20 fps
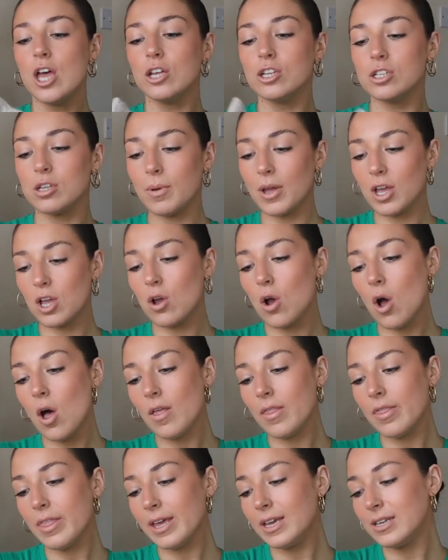So I
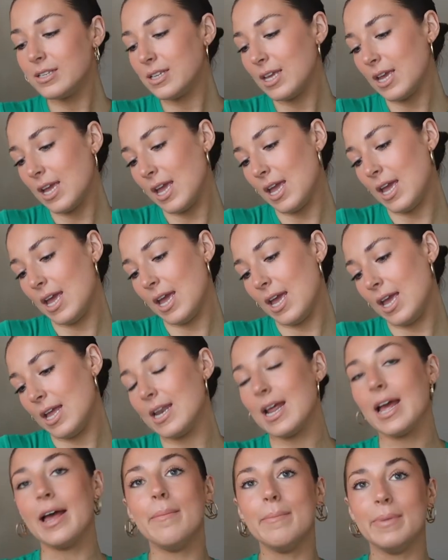got this
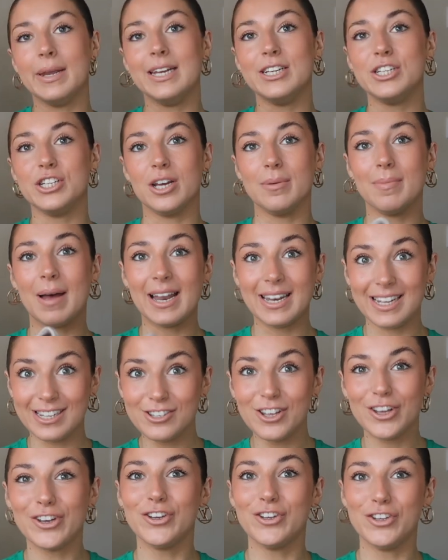in a medium and
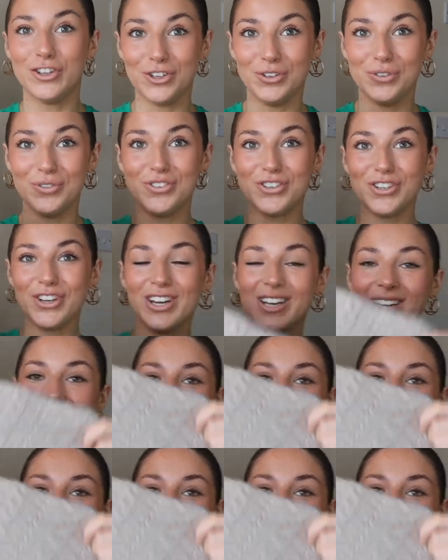it's huge.